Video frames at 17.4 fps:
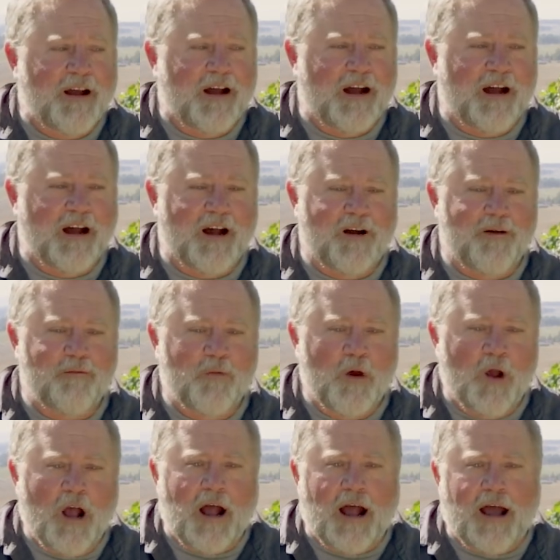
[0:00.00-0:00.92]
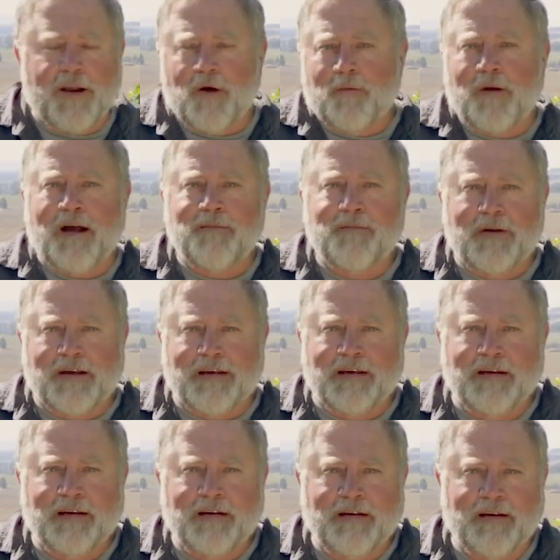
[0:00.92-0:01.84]
I don't mind
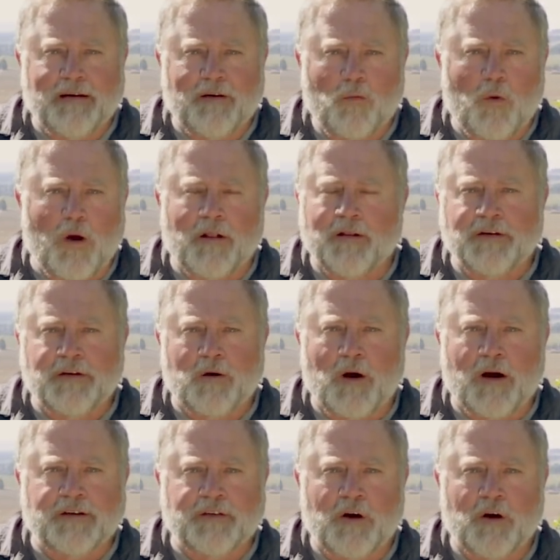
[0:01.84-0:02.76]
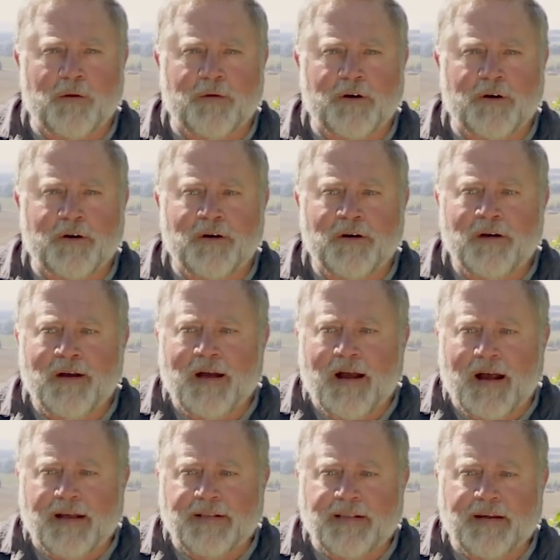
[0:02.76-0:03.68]
picking well into October.
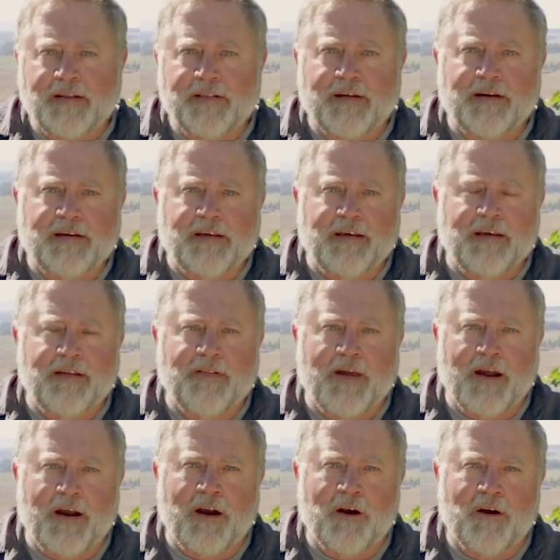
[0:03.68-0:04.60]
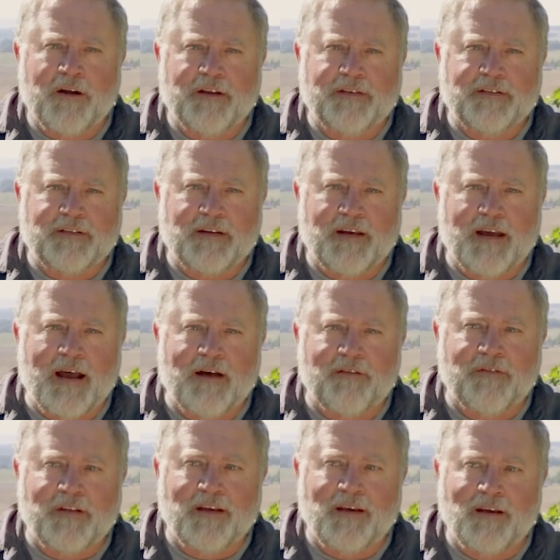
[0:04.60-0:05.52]
I think the key there is to
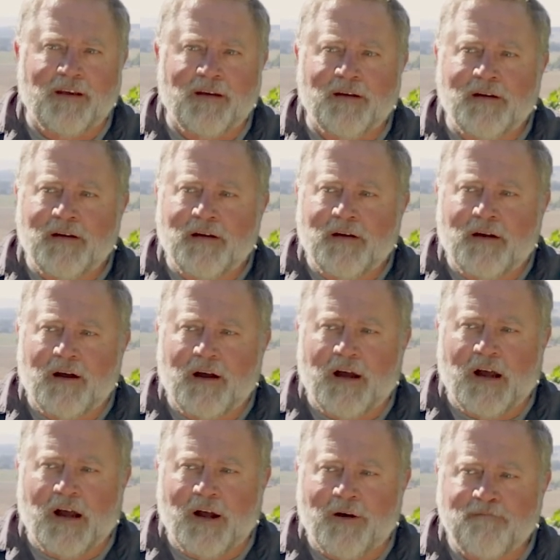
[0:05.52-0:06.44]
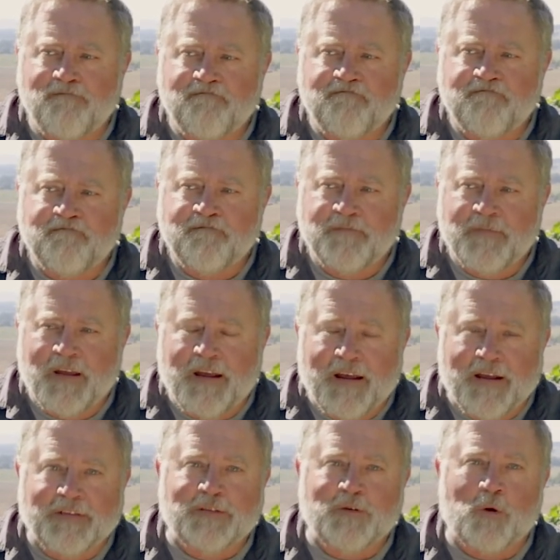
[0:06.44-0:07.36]
have the
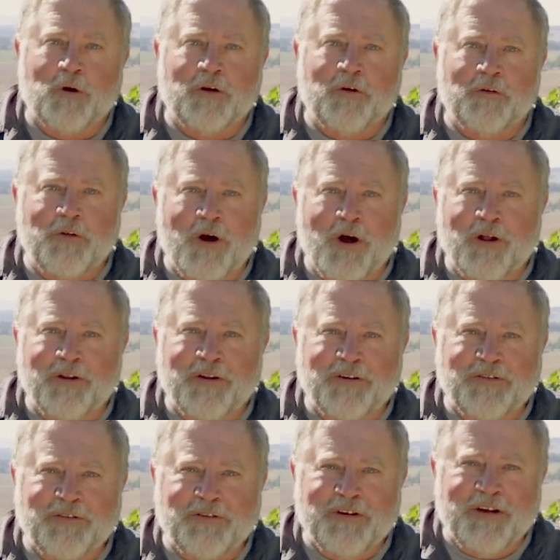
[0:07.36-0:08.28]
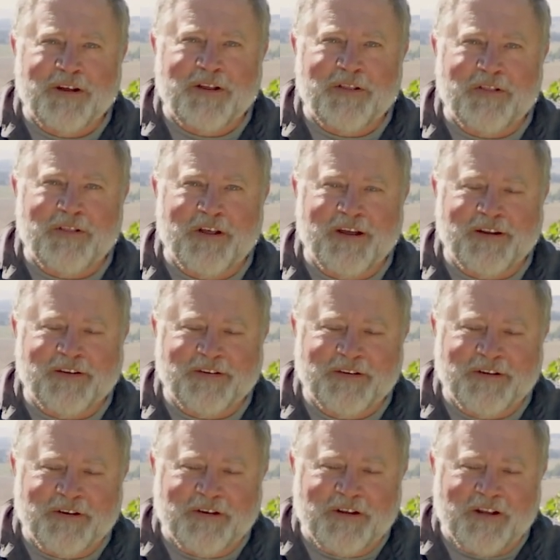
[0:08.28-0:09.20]
historical knowledge that
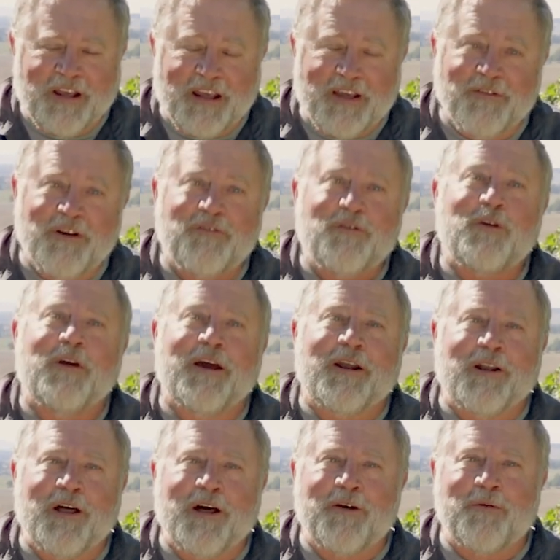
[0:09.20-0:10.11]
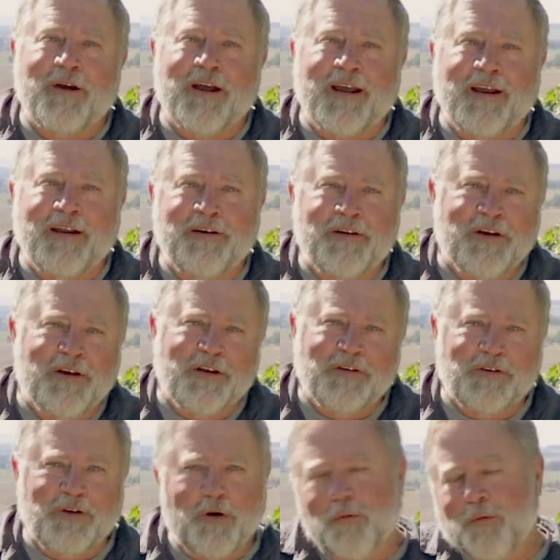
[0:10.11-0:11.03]
even if you get a lot of rain,
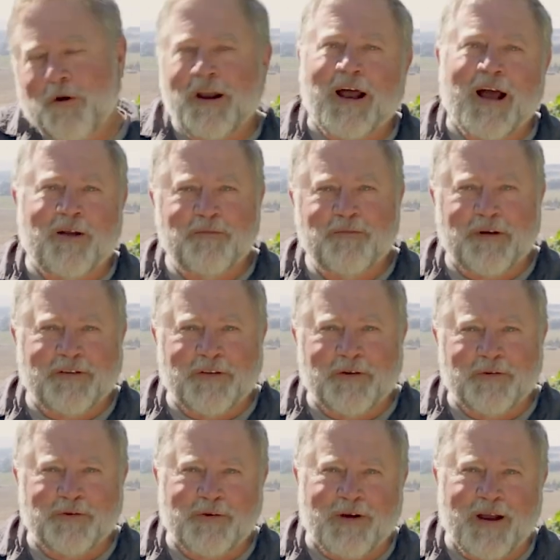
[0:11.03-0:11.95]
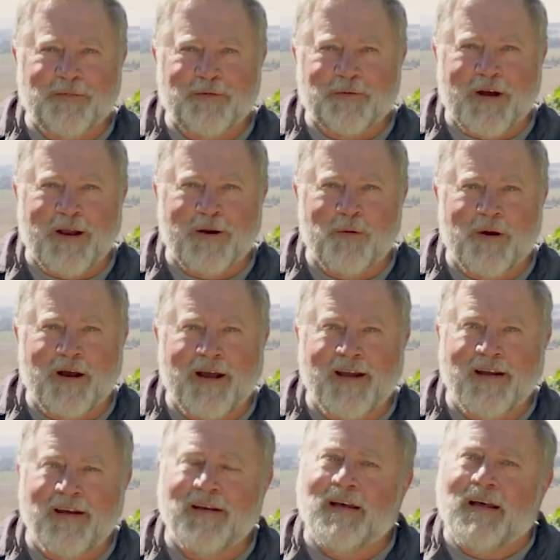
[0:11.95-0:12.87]
don't run out and pick those grapes right away.